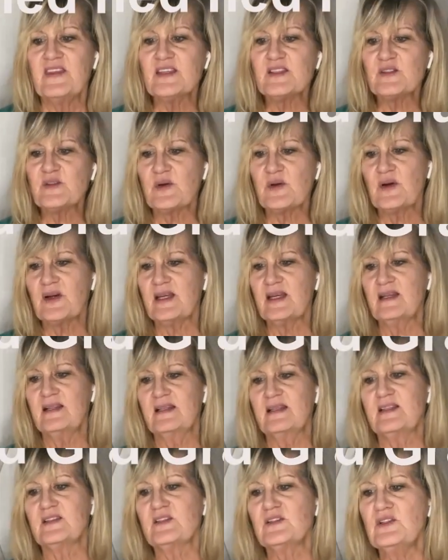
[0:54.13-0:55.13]
This
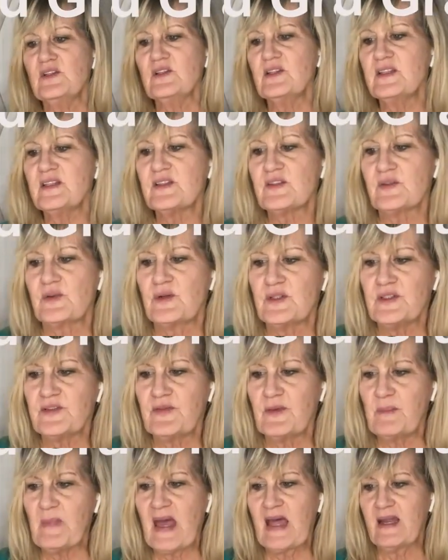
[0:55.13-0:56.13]
oil is newly sourced
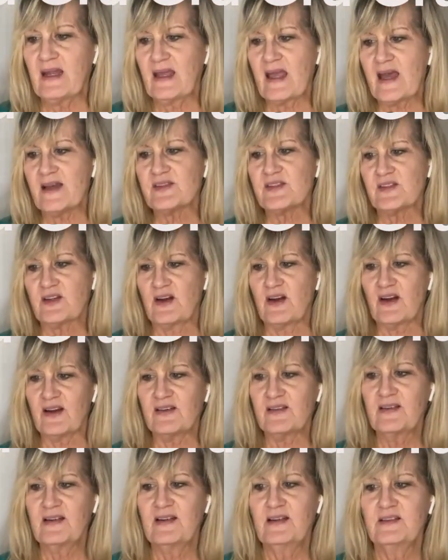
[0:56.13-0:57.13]
from
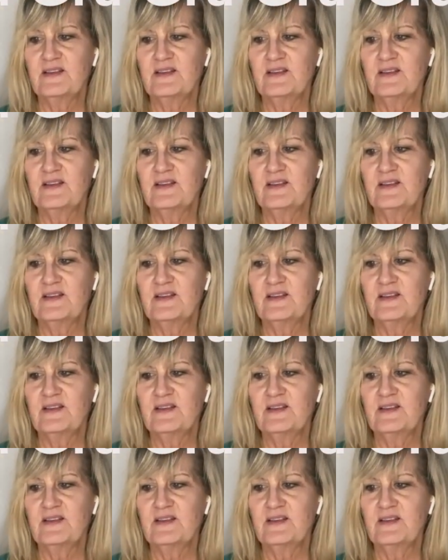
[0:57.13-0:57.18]
Madagascar.